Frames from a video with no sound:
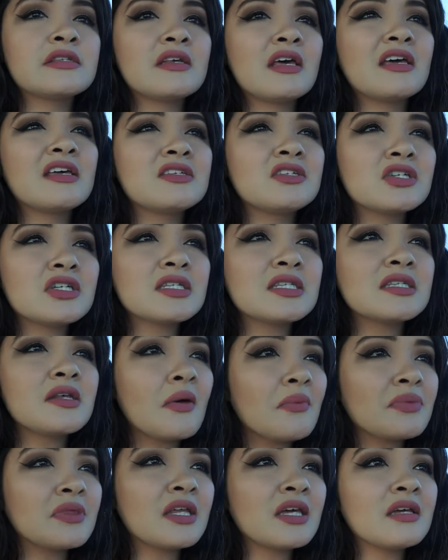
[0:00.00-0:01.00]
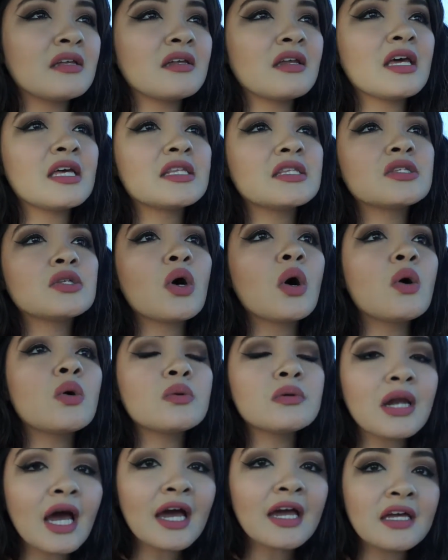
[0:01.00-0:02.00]
it's just something, it's so
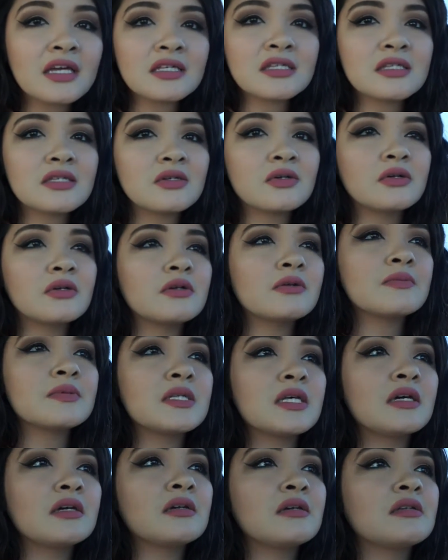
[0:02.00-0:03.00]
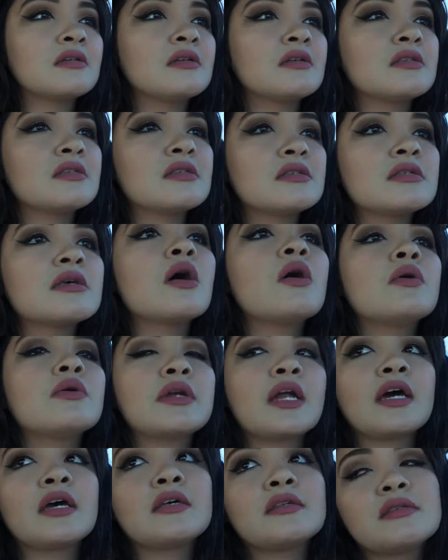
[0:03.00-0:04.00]
nice, you know what I'm saying? It's so
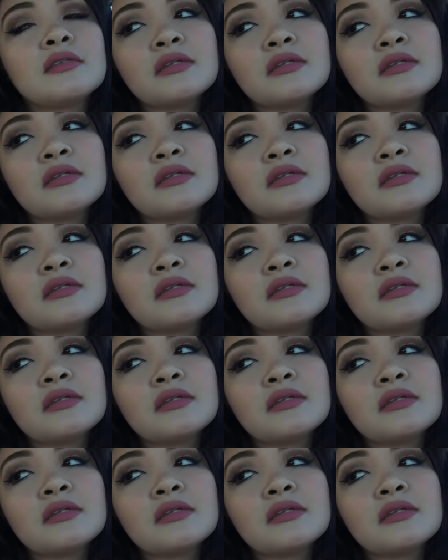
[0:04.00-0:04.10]
nice.